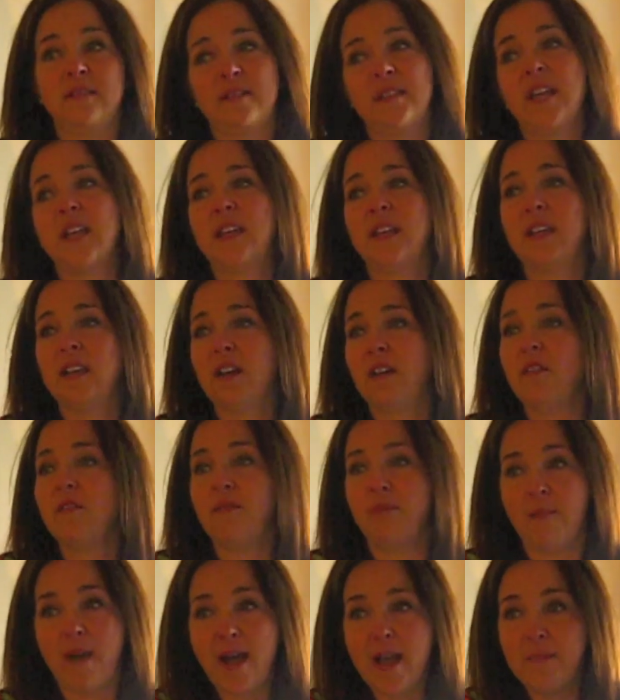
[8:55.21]
taking care of
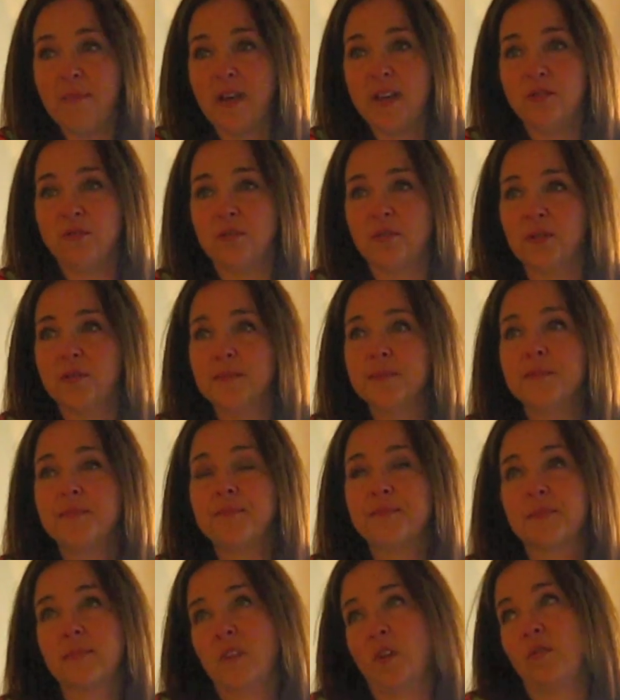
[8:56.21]
my bedroom
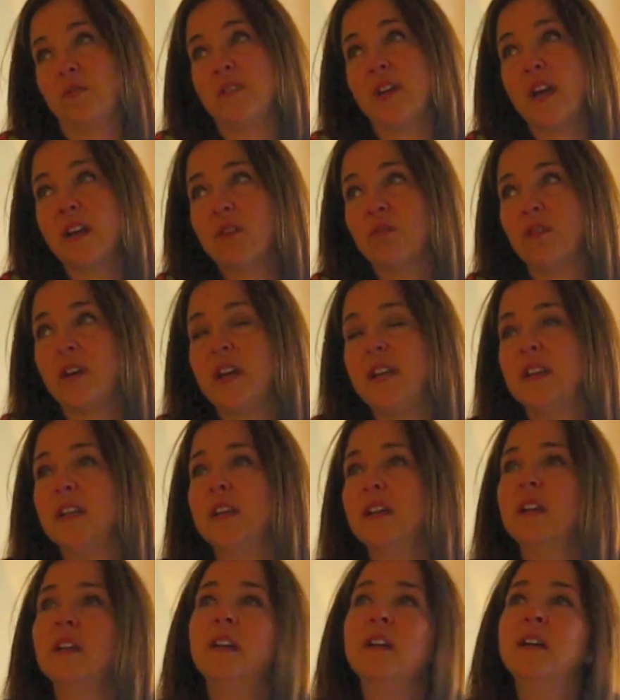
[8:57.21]
or decorating,